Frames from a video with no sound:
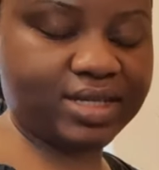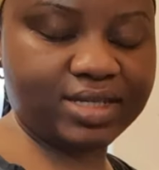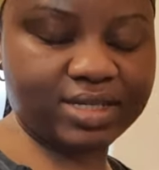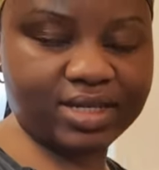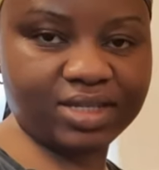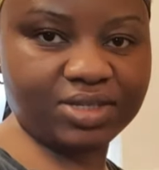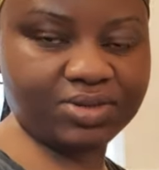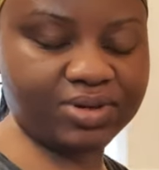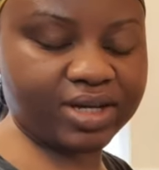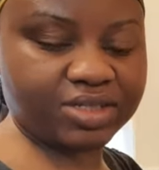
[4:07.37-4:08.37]
this
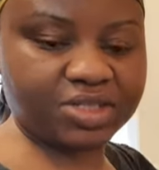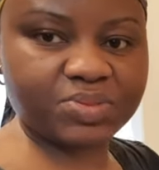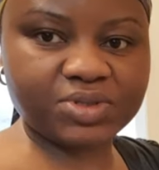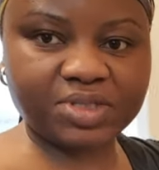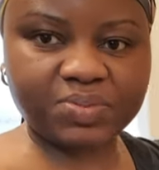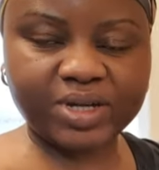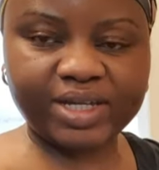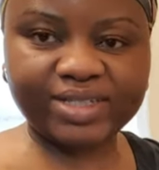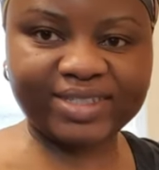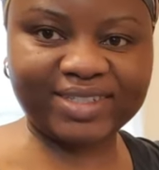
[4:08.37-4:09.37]
into a smooth
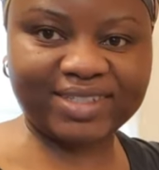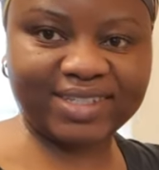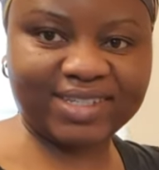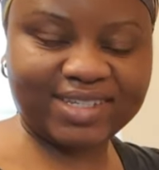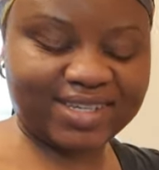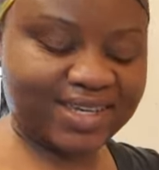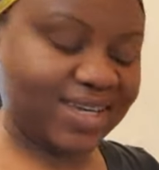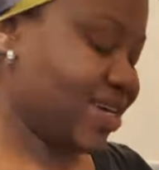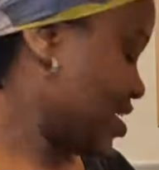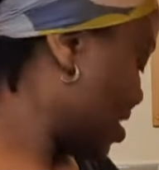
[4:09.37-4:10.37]
paste.
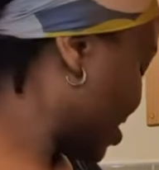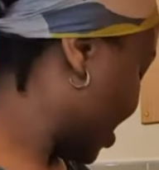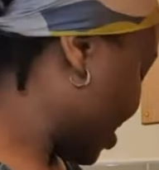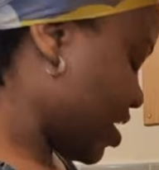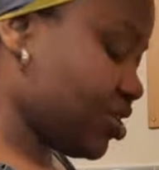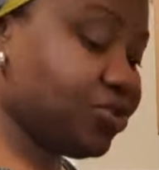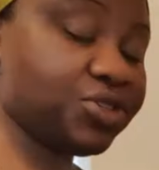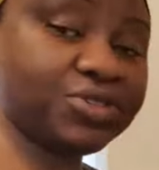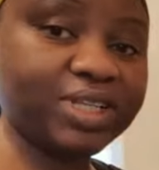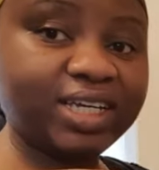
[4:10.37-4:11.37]

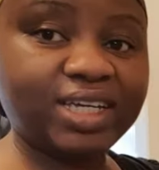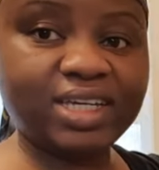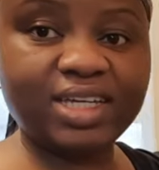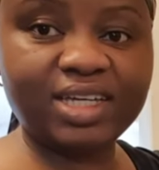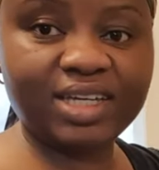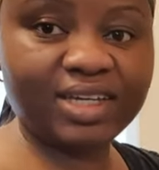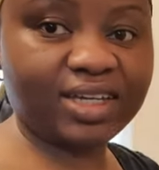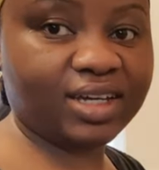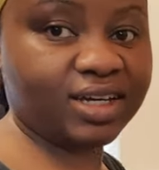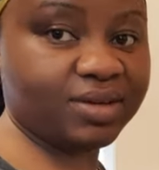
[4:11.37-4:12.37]
Usually,
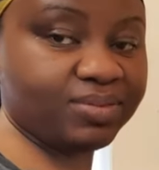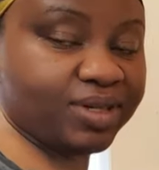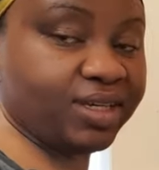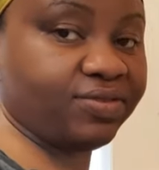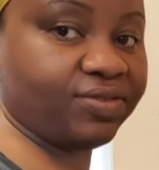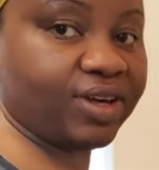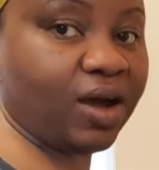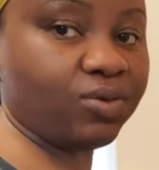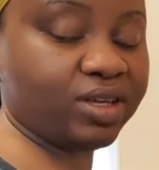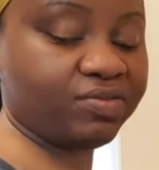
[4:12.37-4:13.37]
um, if
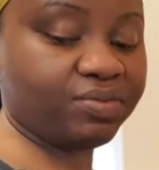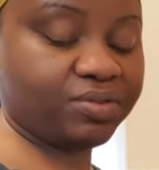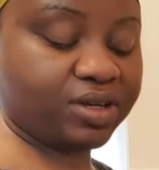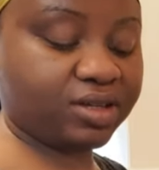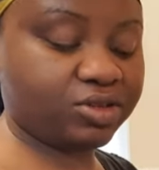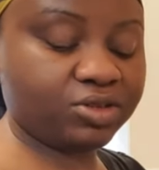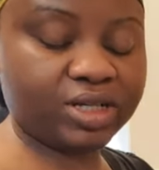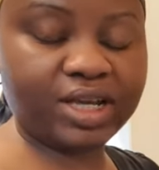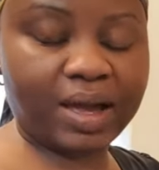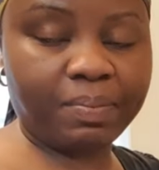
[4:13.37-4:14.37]
I would have,
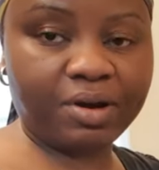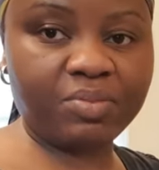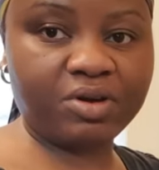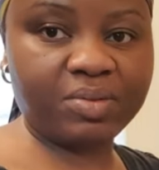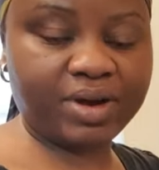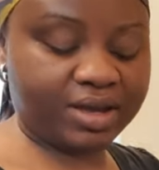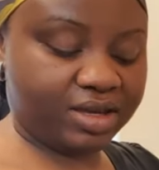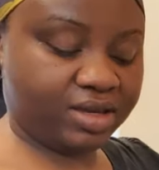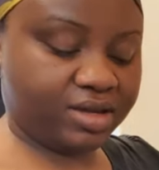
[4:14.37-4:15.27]
usually I prepare my